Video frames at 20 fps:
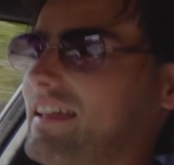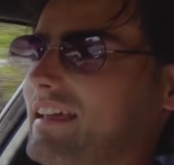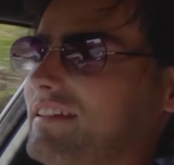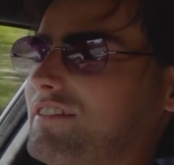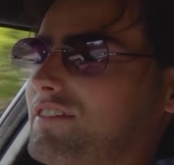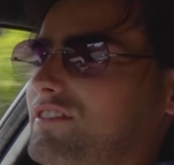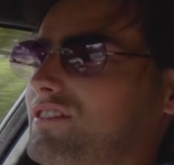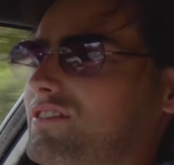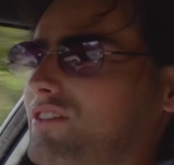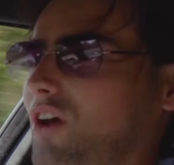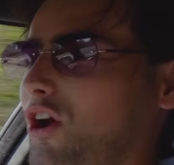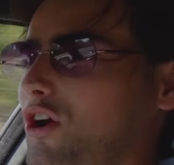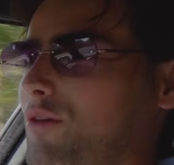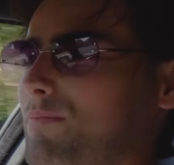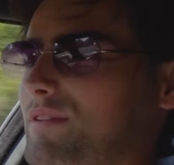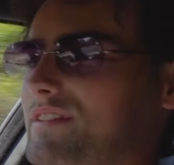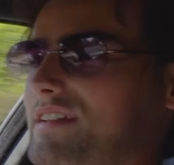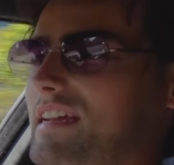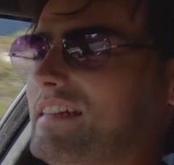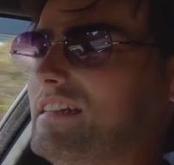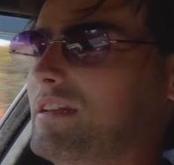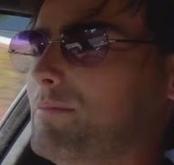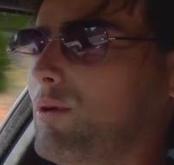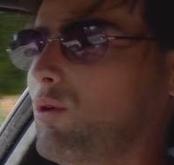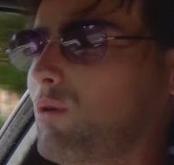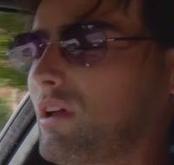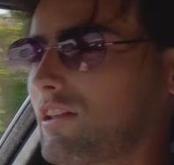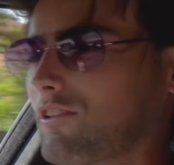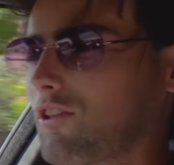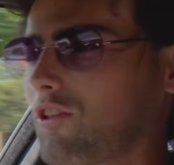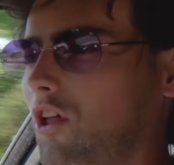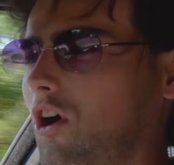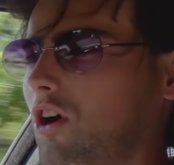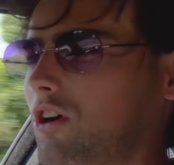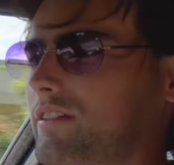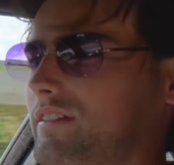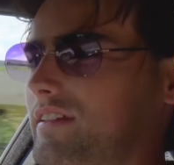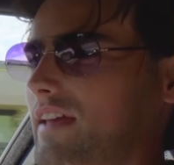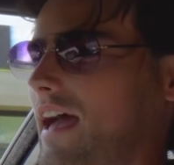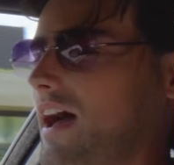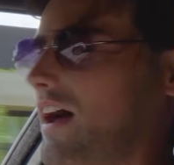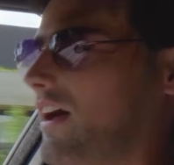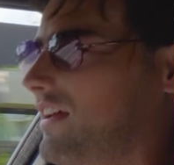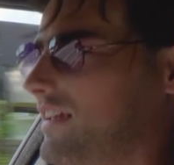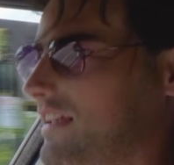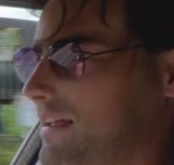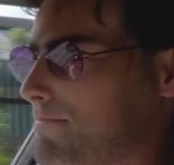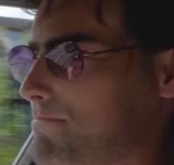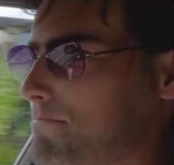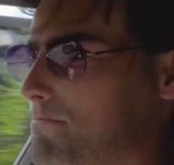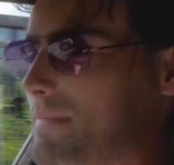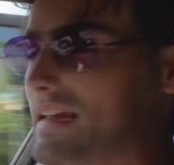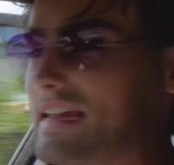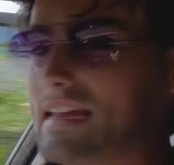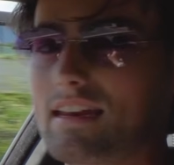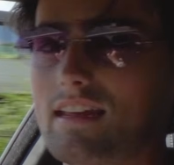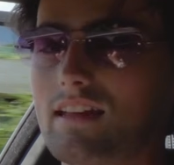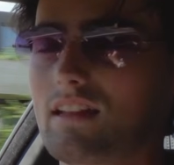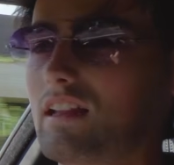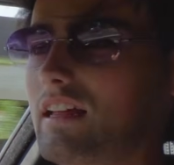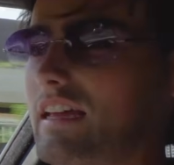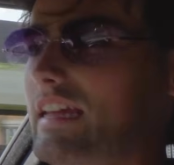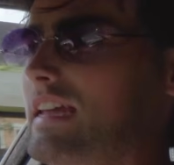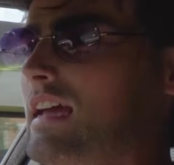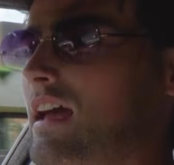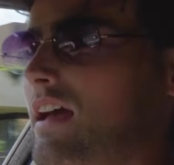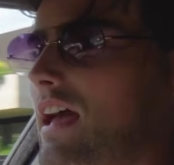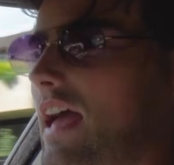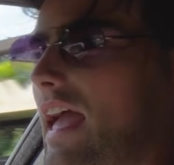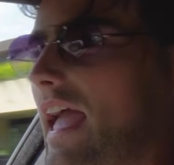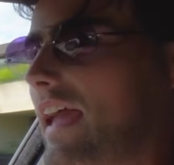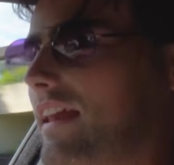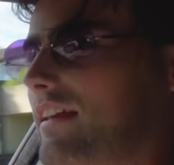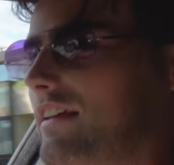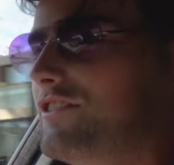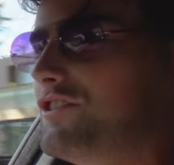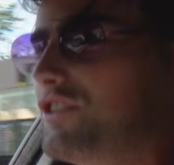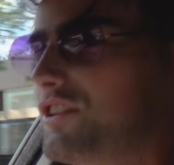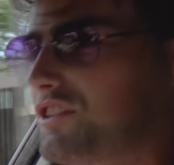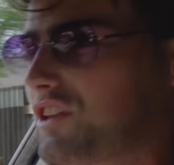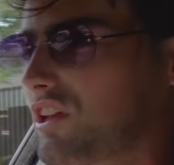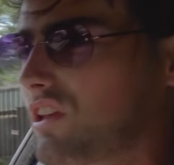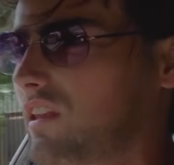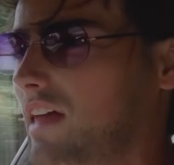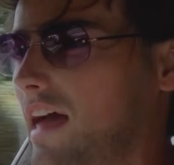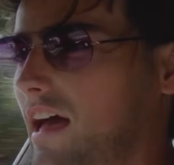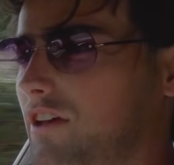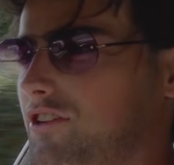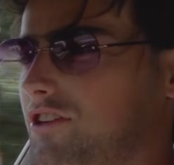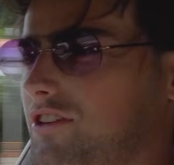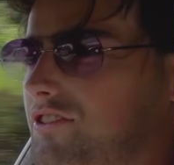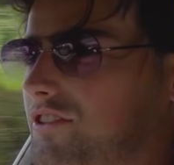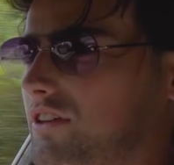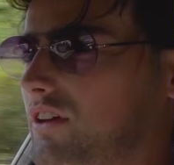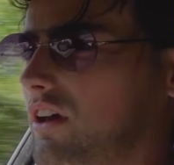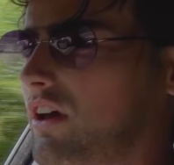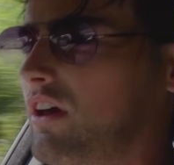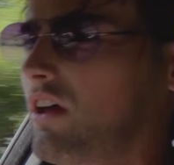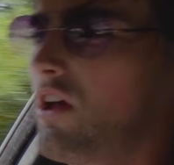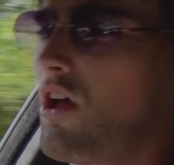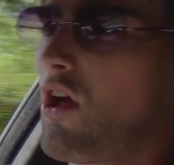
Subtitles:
It's so predictable. It locks out immediately, and it just allows you to